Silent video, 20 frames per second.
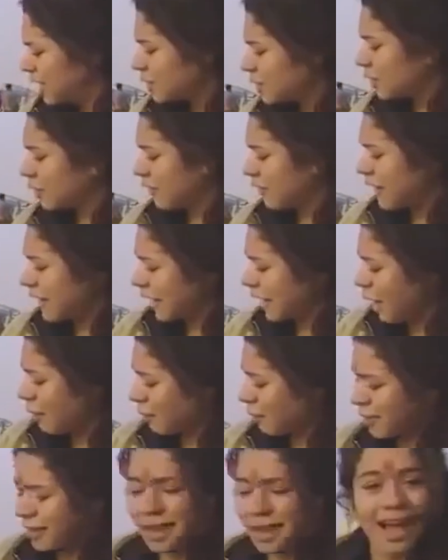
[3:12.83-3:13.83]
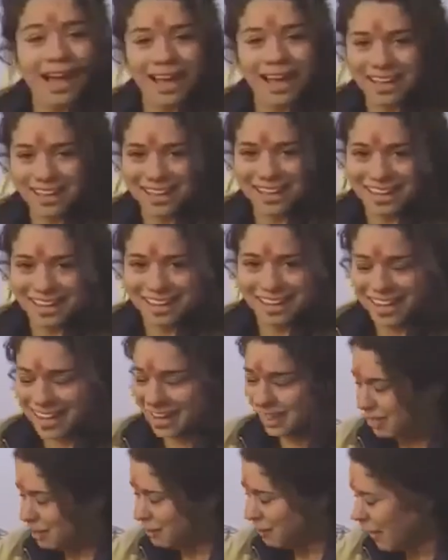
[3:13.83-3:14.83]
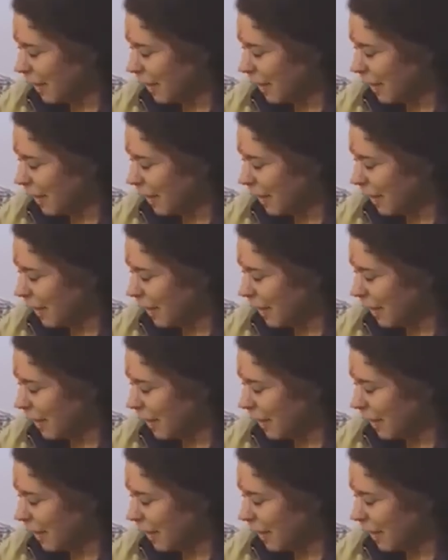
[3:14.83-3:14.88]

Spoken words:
sort of ending up in the Ganga here on the